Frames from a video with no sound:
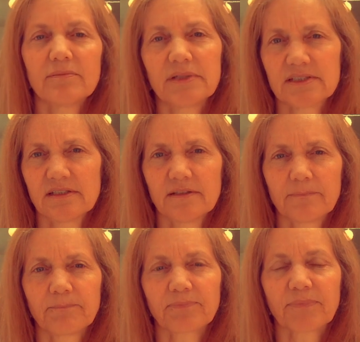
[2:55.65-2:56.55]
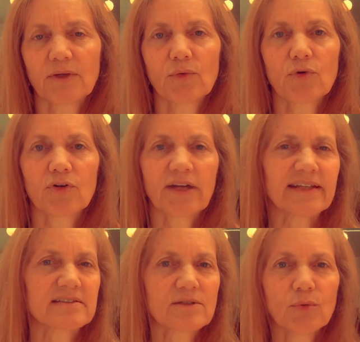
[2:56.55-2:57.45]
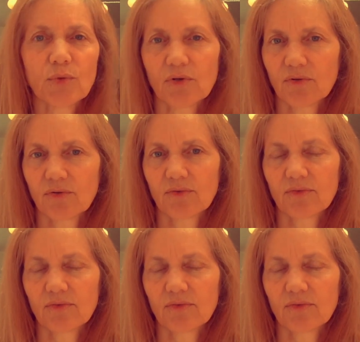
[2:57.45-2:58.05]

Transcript: busy, or at school,